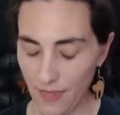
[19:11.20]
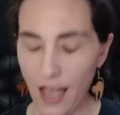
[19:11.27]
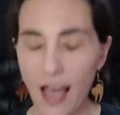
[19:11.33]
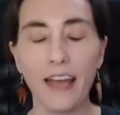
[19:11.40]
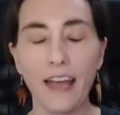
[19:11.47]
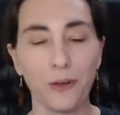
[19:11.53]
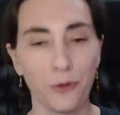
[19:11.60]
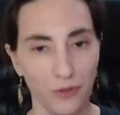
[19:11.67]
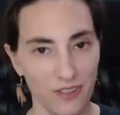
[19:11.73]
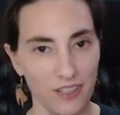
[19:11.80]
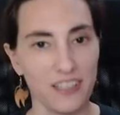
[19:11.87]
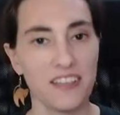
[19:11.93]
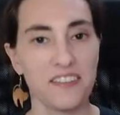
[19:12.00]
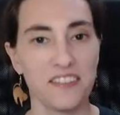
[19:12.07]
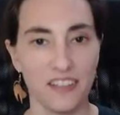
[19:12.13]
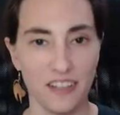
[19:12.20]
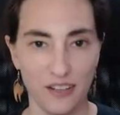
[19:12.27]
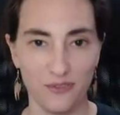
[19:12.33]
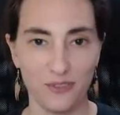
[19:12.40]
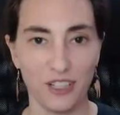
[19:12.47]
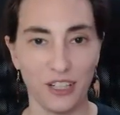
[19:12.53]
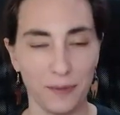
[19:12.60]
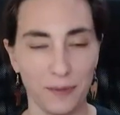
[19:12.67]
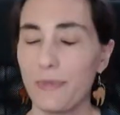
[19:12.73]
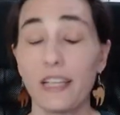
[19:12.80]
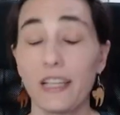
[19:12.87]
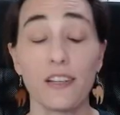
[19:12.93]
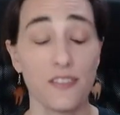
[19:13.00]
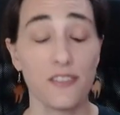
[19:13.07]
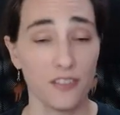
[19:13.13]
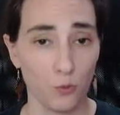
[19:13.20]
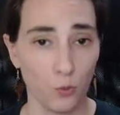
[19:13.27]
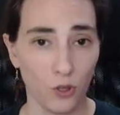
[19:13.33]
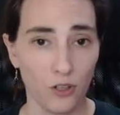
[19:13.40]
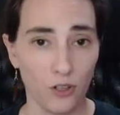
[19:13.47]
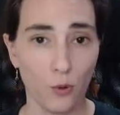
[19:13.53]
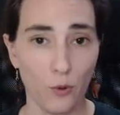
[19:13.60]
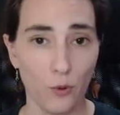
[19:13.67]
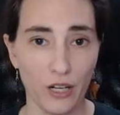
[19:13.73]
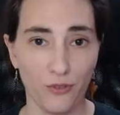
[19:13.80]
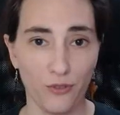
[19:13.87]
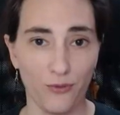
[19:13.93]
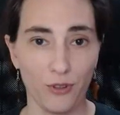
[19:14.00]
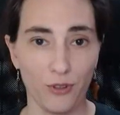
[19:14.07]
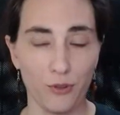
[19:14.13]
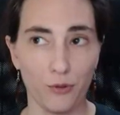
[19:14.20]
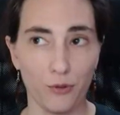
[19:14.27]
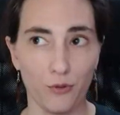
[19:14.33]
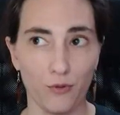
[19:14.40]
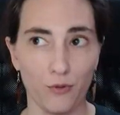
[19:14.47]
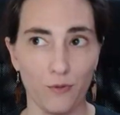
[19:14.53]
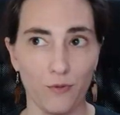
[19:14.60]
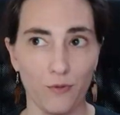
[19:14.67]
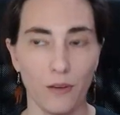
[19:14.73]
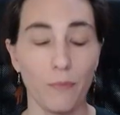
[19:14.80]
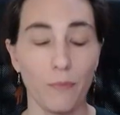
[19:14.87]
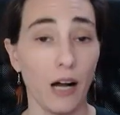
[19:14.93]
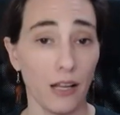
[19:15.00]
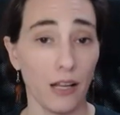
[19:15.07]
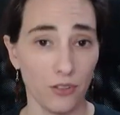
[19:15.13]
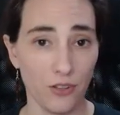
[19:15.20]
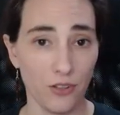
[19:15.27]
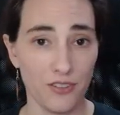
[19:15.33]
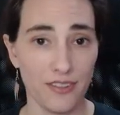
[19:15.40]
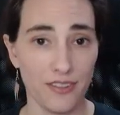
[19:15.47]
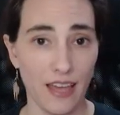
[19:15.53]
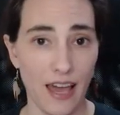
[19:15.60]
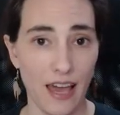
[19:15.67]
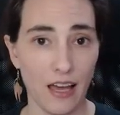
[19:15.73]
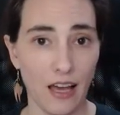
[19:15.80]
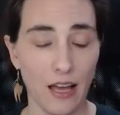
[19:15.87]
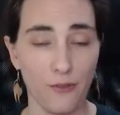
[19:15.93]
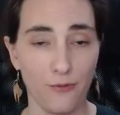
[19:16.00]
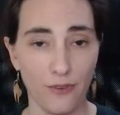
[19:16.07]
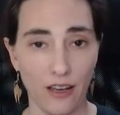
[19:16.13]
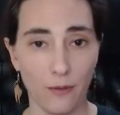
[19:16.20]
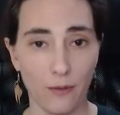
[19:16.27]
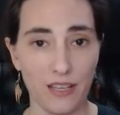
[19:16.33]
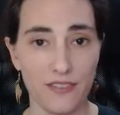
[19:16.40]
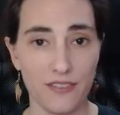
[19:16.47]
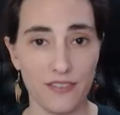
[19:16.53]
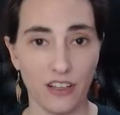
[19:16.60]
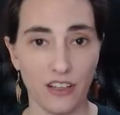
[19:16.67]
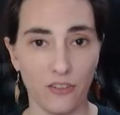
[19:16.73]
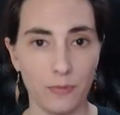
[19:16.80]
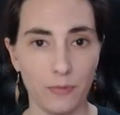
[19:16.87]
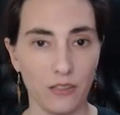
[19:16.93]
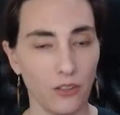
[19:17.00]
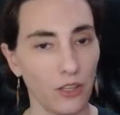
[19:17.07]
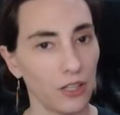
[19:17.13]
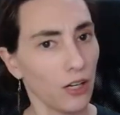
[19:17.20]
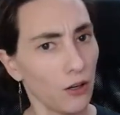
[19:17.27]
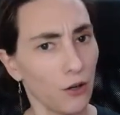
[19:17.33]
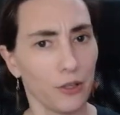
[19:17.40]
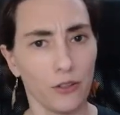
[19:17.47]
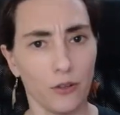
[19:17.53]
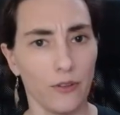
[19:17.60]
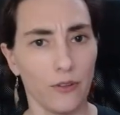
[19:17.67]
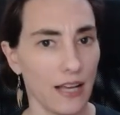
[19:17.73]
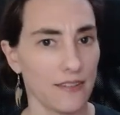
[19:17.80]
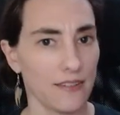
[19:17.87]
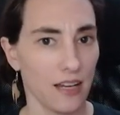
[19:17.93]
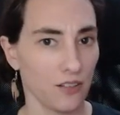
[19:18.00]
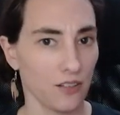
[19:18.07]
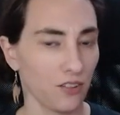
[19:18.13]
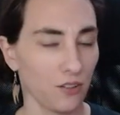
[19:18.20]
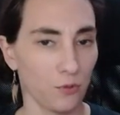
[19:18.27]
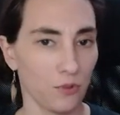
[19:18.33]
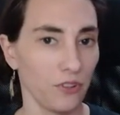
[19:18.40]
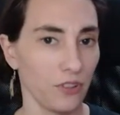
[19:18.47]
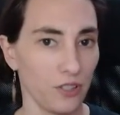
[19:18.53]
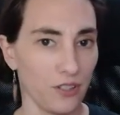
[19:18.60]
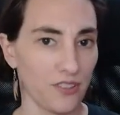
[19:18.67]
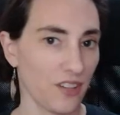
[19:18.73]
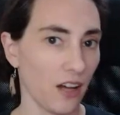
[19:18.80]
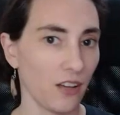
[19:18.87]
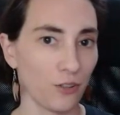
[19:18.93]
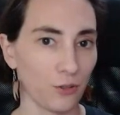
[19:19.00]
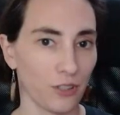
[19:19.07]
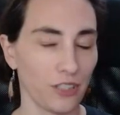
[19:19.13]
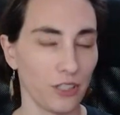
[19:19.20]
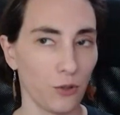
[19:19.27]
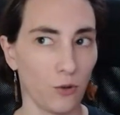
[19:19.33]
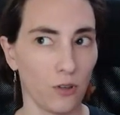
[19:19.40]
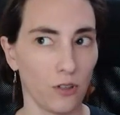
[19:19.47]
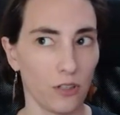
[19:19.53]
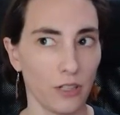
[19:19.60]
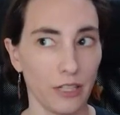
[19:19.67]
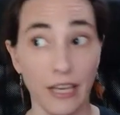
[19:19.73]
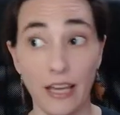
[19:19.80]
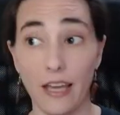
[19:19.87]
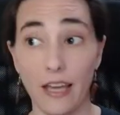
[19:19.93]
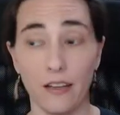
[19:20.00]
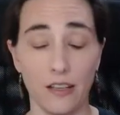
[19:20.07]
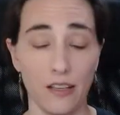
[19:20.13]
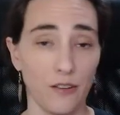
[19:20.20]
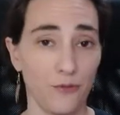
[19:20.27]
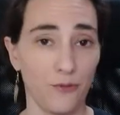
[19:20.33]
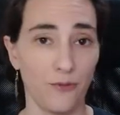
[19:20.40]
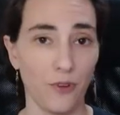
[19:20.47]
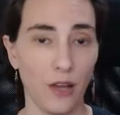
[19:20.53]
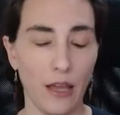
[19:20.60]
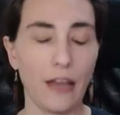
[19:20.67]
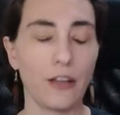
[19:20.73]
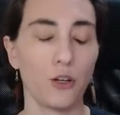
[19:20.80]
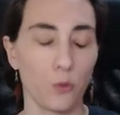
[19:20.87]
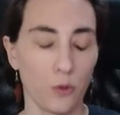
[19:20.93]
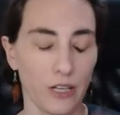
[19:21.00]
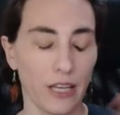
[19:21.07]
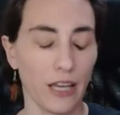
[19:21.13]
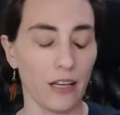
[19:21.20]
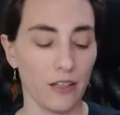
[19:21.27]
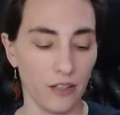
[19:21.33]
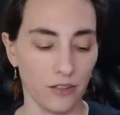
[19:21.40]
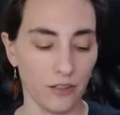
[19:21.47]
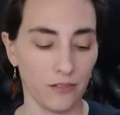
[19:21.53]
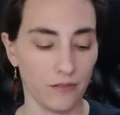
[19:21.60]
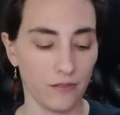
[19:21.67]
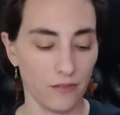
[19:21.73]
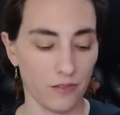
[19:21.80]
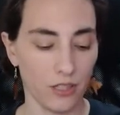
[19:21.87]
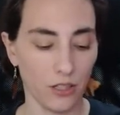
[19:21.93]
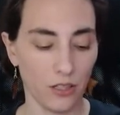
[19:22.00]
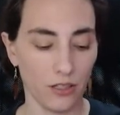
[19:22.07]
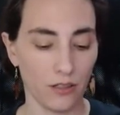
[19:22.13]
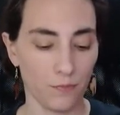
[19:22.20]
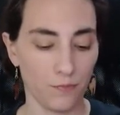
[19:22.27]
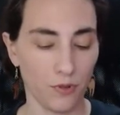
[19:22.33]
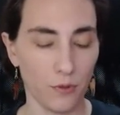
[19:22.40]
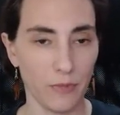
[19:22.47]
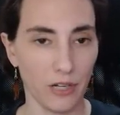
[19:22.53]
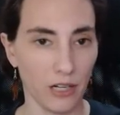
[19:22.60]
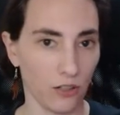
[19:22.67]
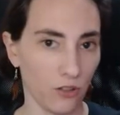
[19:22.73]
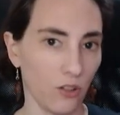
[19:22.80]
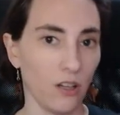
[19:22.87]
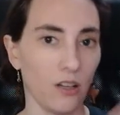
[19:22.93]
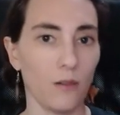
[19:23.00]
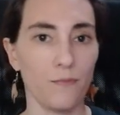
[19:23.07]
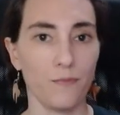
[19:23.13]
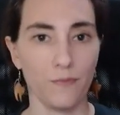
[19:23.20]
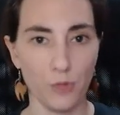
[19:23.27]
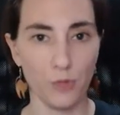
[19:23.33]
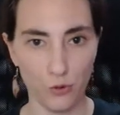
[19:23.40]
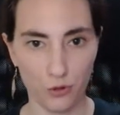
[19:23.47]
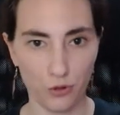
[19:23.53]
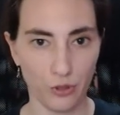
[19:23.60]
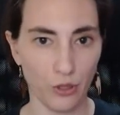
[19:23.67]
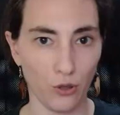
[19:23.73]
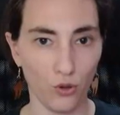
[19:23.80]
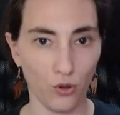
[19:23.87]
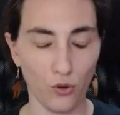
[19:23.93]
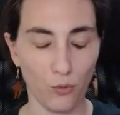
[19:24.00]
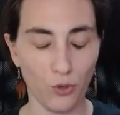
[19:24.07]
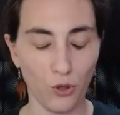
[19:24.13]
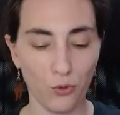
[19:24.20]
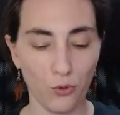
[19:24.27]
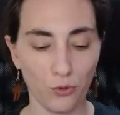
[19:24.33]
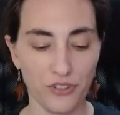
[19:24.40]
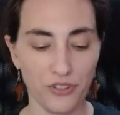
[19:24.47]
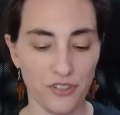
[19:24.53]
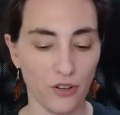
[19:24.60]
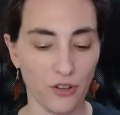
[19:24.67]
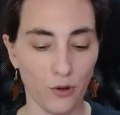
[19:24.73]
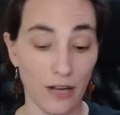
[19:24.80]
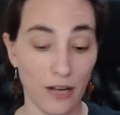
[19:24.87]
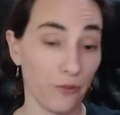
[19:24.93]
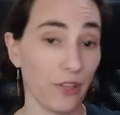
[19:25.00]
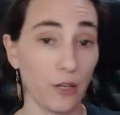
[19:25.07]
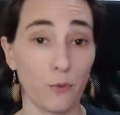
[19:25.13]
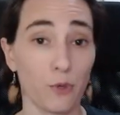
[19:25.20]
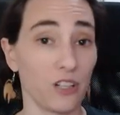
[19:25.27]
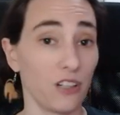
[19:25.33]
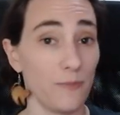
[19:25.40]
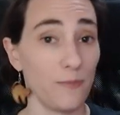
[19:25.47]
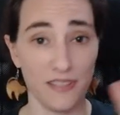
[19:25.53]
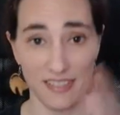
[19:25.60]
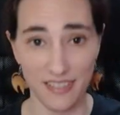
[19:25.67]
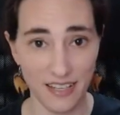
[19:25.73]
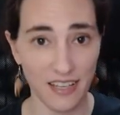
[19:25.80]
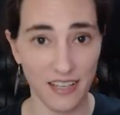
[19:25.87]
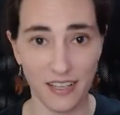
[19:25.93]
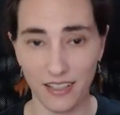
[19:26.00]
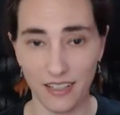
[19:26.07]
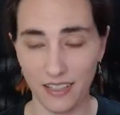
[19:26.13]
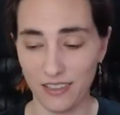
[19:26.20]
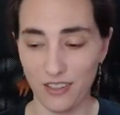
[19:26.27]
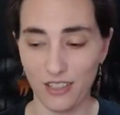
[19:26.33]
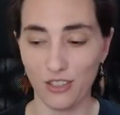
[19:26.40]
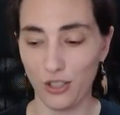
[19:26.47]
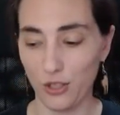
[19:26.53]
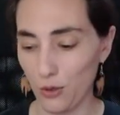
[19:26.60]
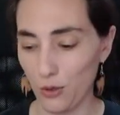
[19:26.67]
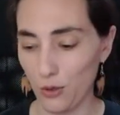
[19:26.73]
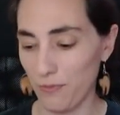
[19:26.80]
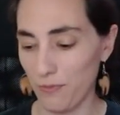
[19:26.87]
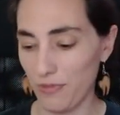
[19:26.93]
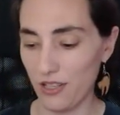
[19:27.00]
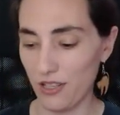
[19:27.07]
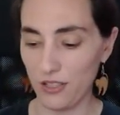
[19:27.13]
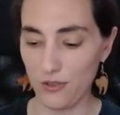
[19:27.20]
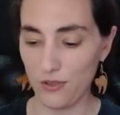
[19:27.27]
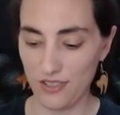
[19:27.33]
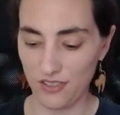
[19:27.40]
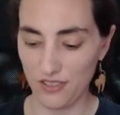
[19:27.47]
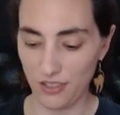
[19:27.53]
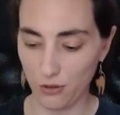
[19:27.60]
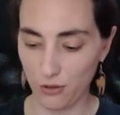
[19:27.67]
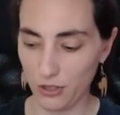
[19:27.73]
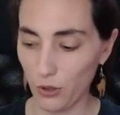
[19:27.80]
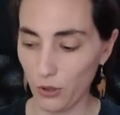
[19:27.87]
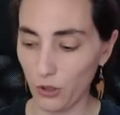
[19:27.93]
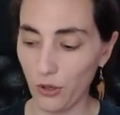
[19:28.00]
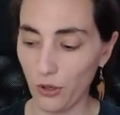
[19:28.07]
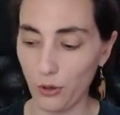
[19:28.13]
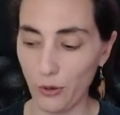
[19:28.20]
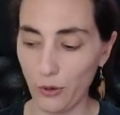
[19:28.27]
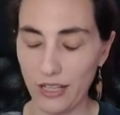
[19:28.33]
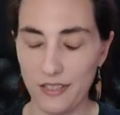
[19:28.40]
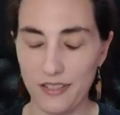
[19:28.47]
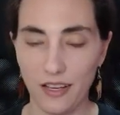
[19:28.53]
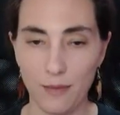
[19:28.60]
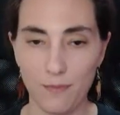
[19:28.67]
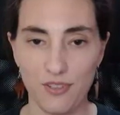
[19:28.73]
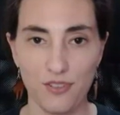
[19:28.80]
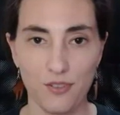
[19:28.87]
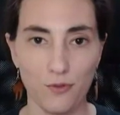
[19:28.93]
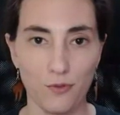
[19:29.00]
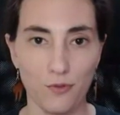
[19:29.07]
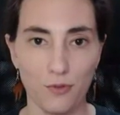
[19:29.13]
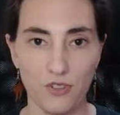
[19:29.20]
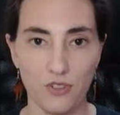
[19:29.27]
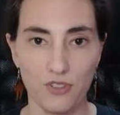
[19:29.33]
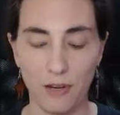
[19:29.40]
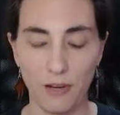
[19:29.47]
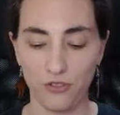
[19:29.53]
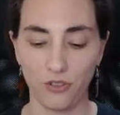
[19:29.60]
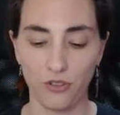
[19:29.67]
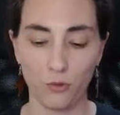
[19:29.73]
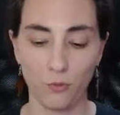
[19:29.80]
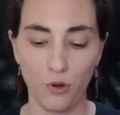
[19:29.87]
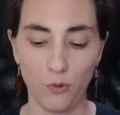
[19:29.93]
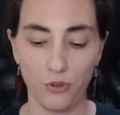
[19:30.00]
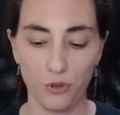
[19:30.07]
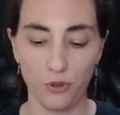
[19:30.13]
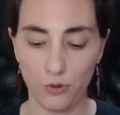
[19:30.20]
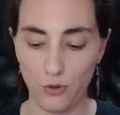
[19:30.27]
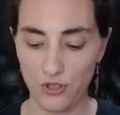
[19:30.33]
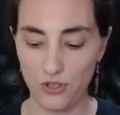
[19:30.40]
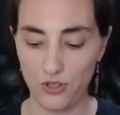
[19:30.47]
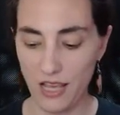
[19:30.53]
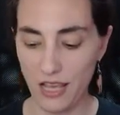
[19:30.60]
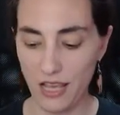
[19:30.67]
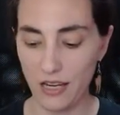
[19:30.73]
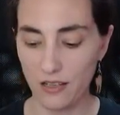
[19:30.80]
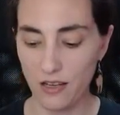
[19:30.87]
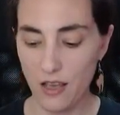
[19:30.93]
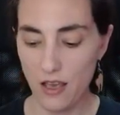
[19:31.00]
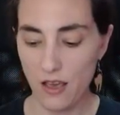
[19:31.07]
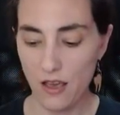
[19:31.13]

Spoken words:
I don't think he's an F tier, because there were quite a few models that I found myself being like, oh, you know, that's actually really nice coloring. Or again, if I know we're getting the Premier Club new Criollo mold, so I don't think we're going to be seeing the Nokota being used as a Criollo anytime soon, especially the one with the roach mane.